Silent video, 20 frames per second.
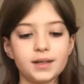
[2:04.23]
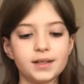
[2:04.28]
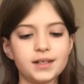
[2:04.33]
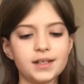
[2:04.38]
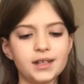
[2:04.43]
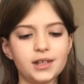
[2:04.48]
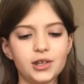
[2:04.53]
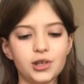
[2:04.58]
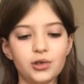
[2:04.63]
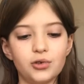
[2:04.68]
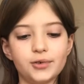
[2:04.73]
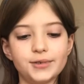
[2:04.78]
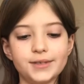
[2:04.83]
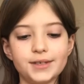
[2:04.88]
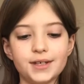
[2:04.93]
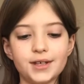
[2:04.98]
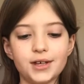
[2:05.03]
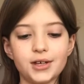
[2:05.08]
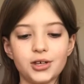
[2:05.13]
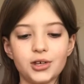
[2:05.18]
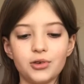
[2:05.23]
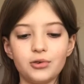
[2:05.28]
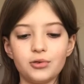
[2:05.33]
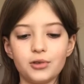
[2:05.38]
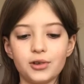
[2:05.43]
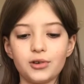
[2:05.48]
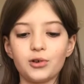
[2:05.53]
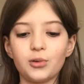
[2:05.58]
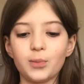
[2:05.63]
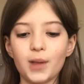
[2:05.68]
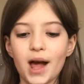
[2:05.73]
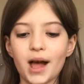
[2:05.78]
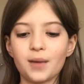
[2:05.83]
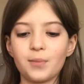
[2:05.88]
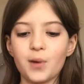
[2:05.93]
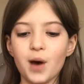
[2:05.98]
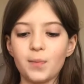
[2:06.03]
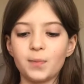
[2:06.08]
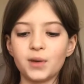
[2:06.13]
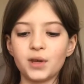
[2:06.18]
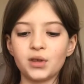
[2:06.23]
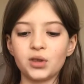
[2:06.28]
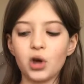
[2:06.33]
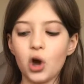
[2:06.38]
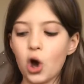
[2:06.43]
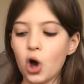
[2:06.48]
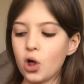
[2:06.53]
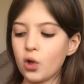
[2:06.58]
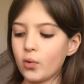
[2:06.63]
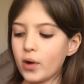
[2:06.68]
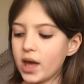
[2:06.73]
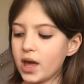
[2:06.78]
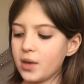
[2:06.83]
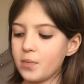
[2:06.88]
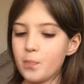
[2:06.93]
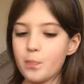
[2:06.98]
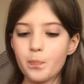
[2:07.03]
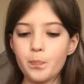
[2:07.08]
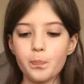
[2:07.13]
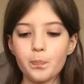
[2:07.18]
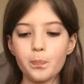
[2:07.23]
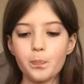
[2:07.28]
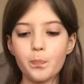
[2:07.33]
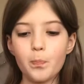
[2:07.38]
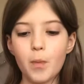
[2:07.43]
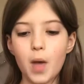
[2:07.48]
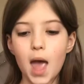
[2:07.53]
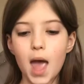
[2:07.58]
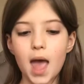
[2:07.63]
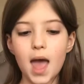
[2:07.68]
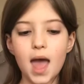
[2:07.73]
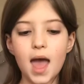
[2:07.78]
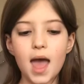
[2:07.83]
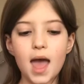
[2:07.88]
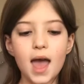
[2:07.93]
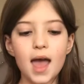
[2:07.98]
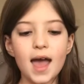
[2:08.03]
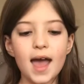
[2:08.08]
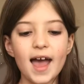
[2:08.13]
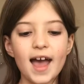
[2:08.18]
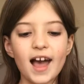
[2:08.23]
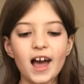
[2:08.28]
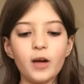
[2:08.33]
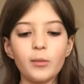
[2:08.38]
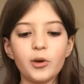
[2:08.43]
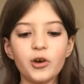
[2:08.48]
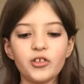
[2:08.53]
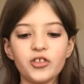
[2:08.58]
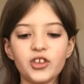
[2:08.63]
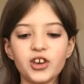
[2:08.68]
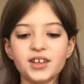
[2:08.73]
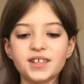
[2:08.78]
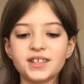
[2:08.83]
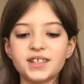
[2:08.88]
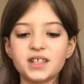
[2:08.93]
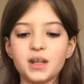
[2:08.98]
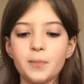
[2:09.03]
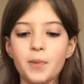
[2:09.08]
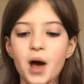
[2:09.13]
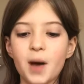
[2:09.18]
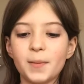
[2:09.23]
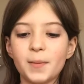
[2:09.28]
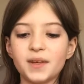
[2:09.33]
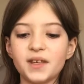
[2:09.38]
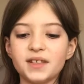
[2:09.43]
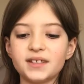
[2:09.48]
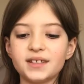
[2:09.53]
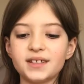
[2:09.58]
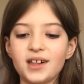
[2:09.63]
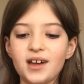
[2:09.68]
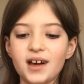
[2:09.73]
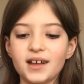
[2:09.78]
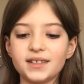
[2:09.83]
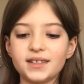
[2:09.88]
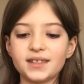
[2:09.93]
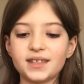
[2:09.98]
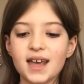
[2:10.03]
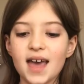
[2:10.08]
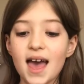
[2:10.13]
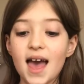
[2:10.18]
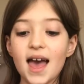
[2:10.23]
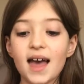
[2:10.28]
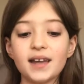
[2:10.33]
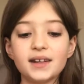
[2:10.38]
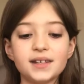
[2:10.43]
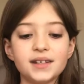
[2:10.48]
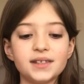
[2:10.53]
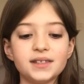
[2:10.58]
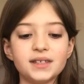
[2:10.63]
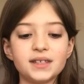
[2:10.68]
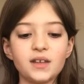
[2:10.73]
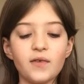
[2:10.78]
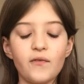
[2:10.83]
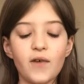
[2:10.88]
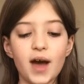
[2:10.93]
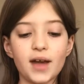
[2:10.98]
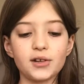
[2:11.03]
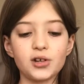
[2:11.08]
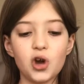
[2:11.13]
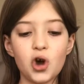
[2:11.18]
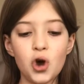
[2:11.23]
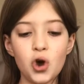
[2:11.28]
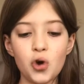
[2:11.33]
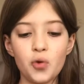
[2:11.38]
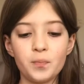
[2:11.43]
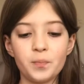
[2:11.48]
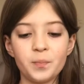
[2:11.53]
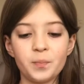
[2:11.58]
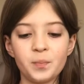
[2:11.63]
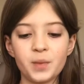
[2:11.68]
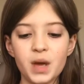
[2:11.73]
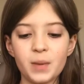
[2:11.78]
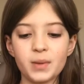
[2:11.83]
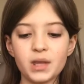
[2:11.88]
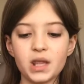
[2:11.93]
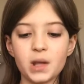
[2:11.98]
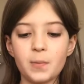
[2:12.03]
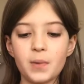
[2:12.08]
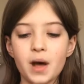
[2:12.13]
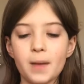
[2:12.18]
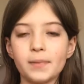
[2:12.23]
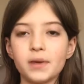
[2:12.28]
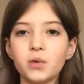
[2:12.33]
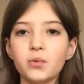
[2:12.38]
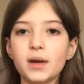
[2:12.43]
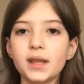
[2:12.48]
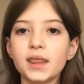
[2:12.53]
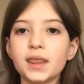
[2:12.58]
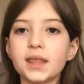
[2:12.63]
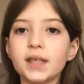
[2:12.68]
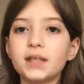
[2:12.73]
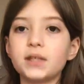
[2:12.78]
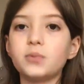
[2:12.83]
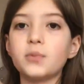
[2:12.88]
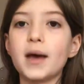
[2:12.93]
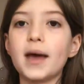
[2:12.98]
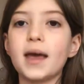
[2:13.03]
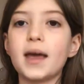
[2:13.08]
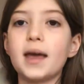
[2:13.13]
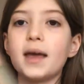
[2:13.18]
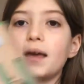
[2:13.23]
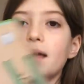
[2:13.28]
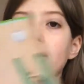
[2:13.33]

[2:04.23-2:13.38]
Did you see a cute little black puppy in the hallway? Elmo thinks the puppy is lost and needs to find a home. Maybe the puppy went this way.